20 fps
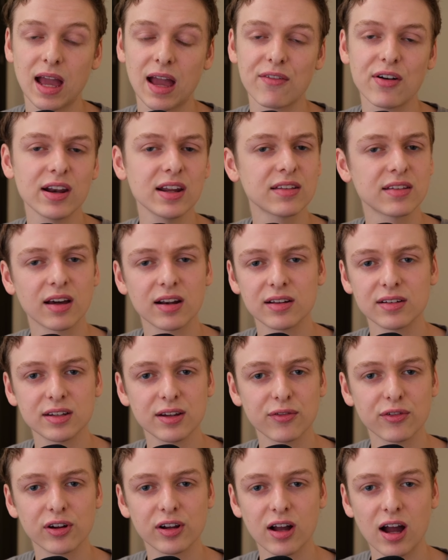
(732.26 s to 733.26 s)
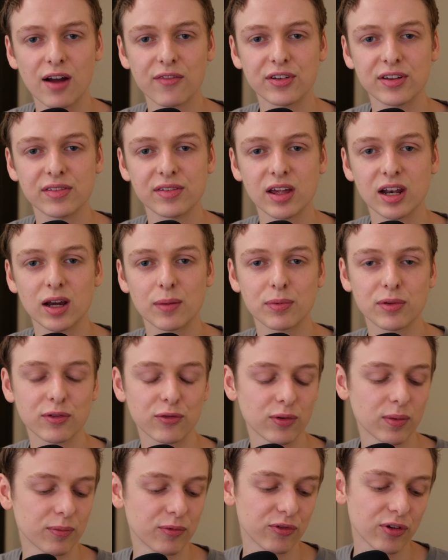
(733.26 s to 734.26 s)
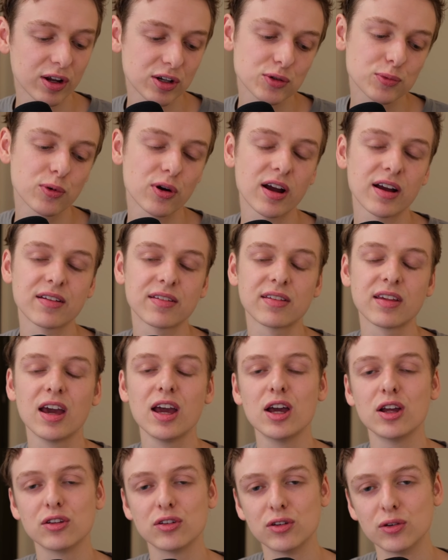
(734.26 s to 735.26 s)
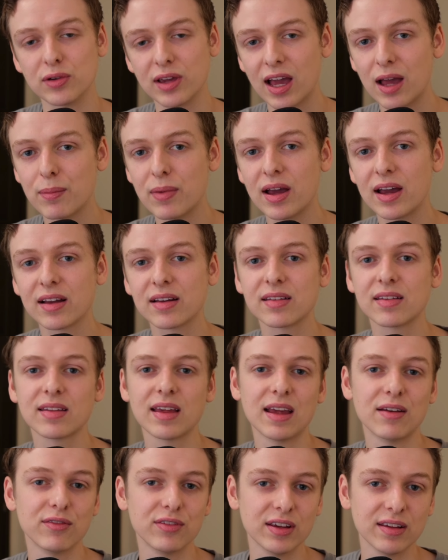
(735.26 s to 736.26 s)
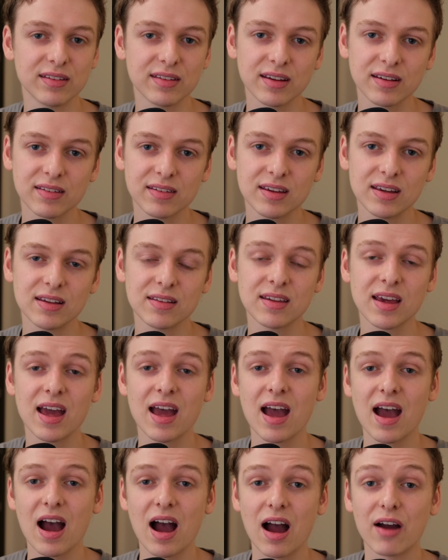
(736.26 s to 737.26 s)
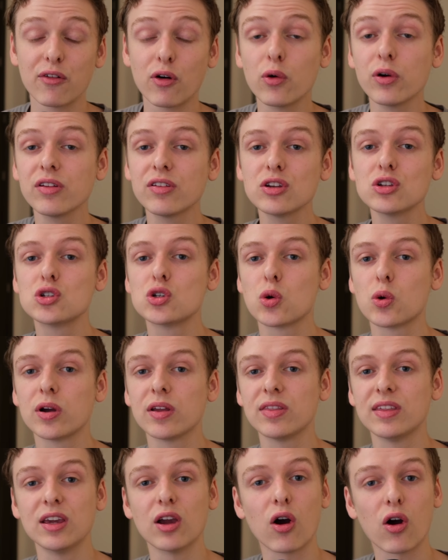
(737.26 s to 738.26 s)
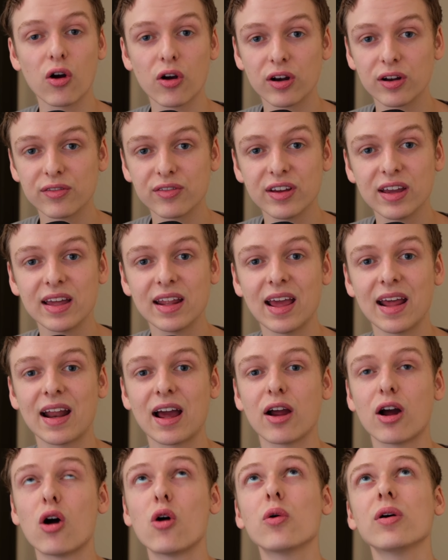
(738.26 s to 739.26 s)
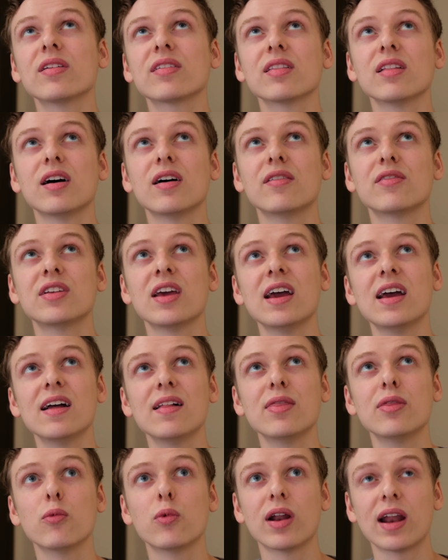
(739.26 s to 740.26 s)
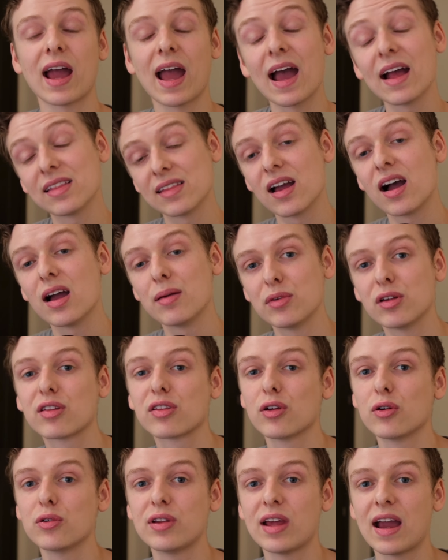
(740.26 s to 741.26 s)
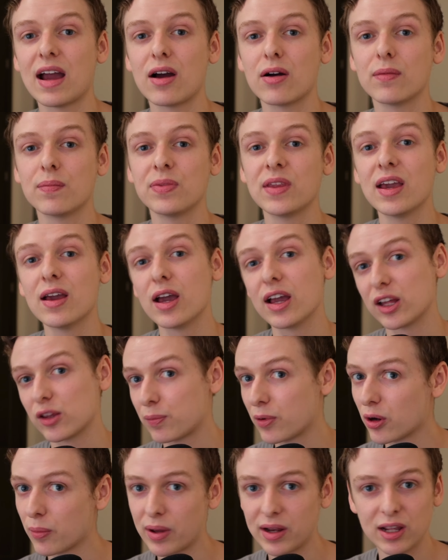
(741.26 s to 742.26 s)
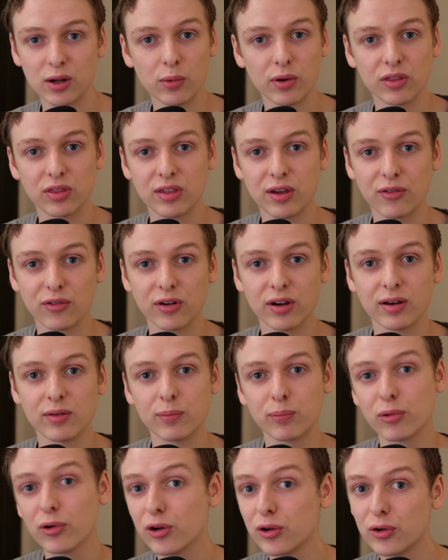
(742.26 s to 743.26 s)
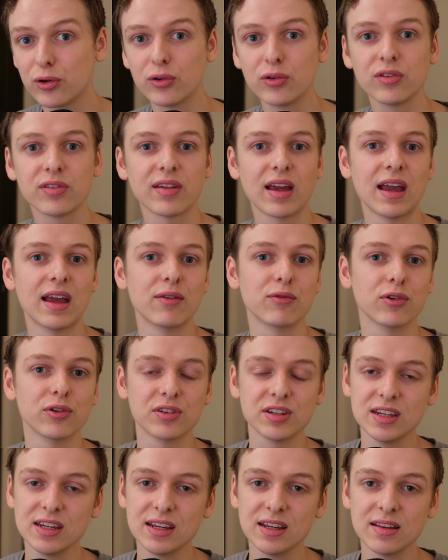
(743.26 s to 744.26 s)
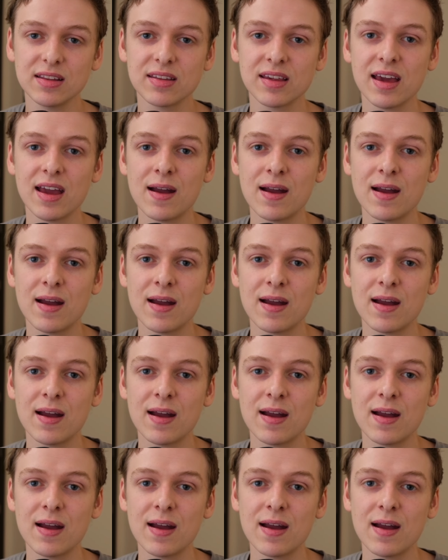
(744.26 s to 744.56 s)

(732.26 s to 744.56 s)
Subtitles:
I've had a ton of different coffee setups, from French press to Chemex and V60s. I've always enjoyed the art of it, and I always loved when I had time to slow down, experimenting with different brews and routines.